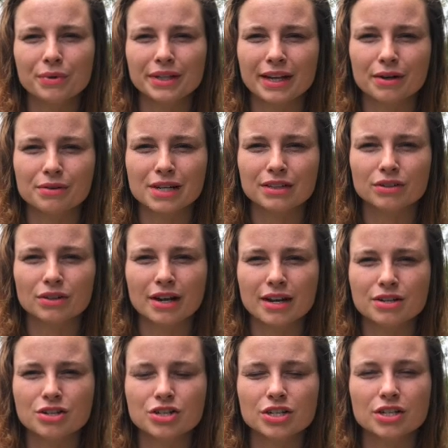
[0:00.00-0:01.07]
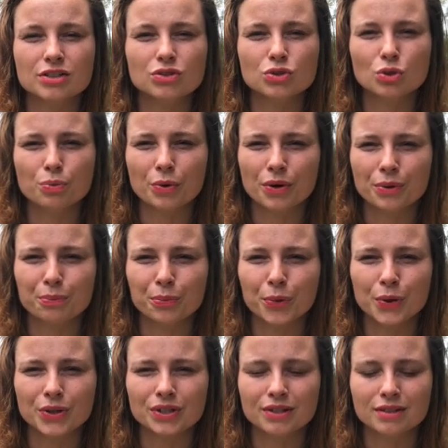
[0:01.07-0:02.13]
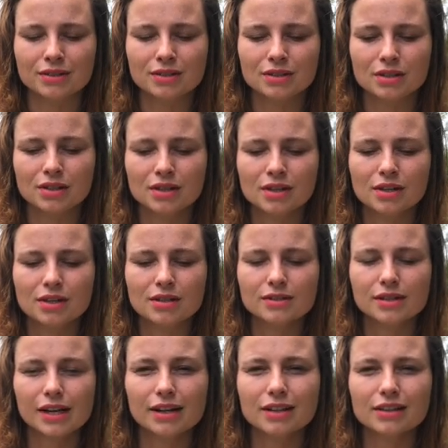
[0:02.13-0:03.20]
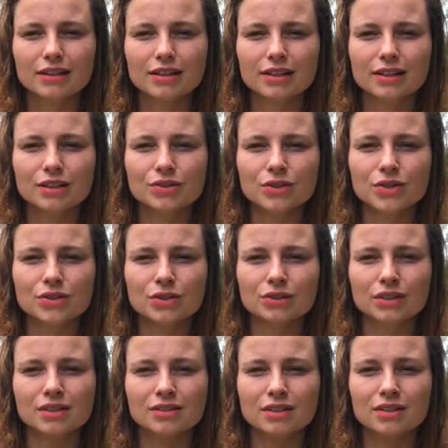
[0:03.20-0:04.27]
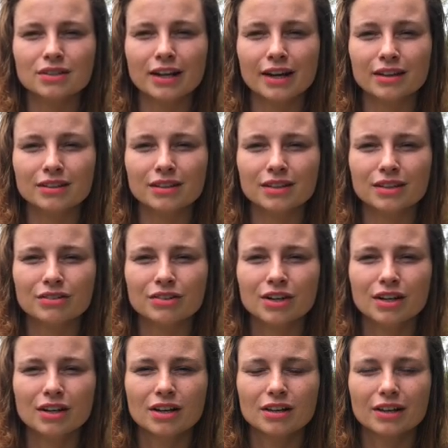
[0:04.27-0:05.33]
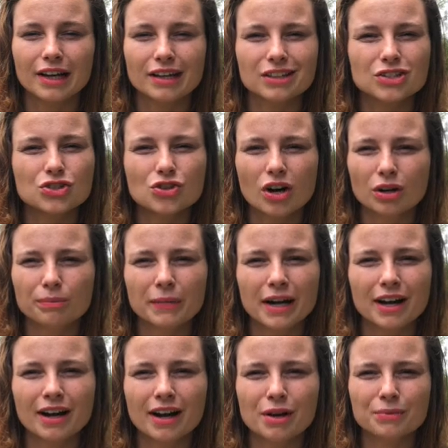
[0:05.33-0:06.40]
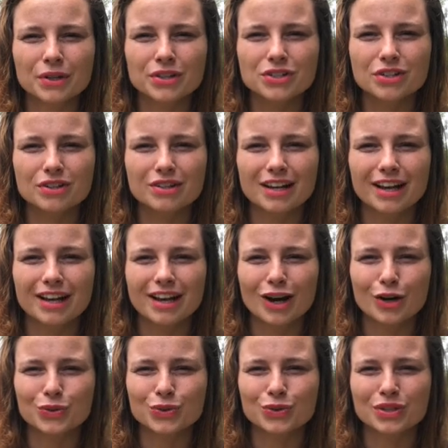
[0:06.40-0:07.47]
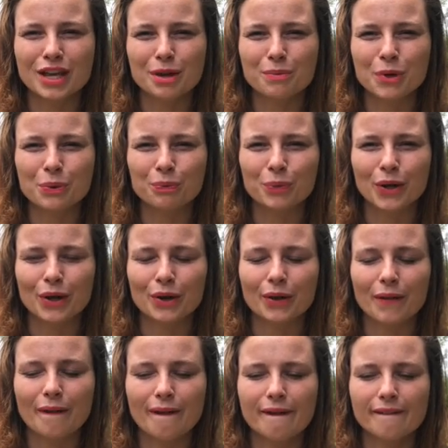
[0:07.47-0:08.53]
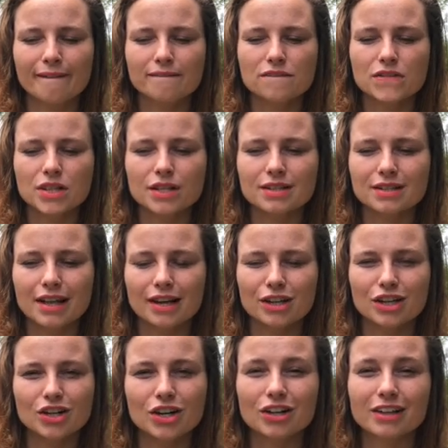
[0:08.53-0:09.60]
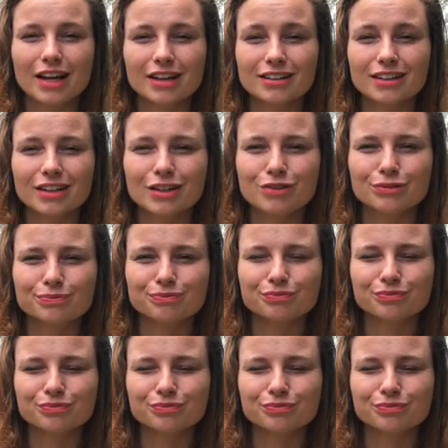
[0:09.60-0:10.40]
we direct our energy is super important. Secondly, there's also this collective like trauma, I'm not sure like how to name it, but this like collective